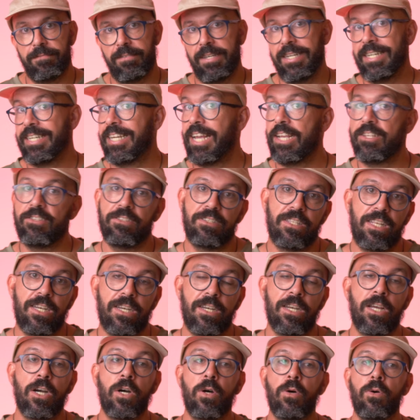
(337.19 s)
In case you didn't
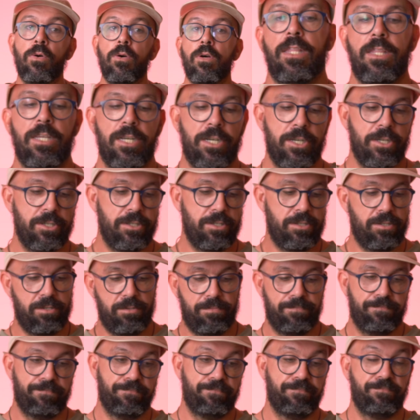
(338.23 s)
know, there's
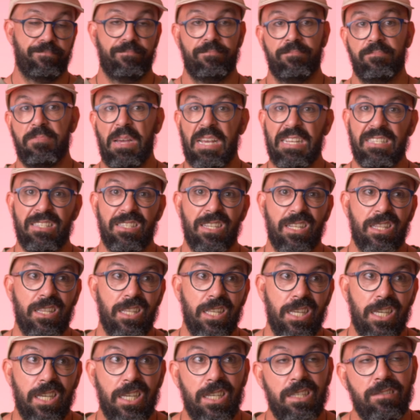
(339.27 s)

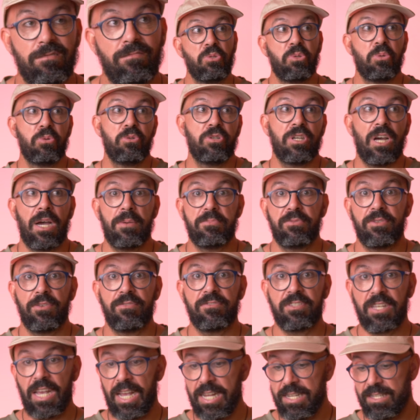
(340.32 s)
basically two types of
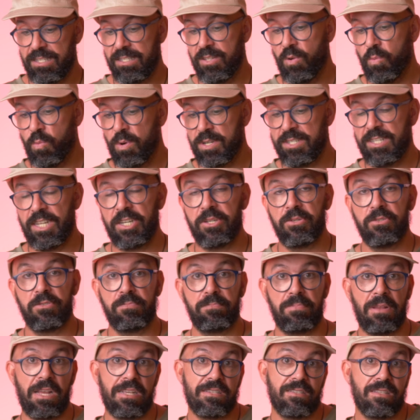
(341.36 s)
skates, the ones that use
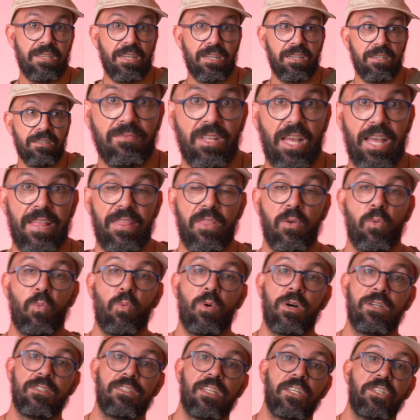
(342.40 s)
plastic and the
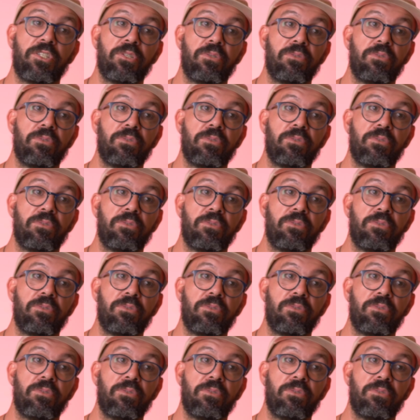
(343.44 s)
ones that